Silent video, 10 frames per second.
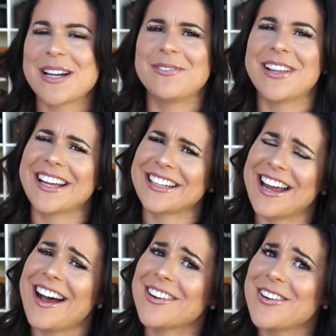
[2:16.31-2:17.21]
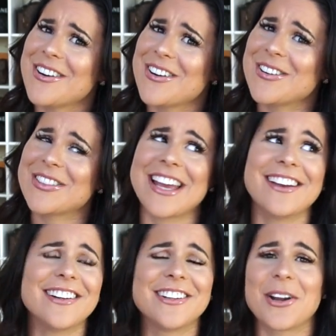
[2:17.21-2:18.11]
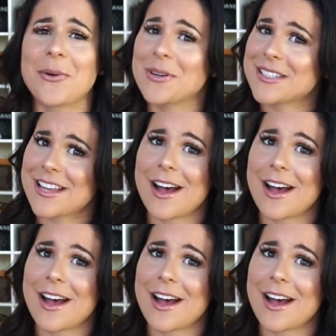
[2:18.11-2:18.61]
But I'm like, nah, girl, they got to know what's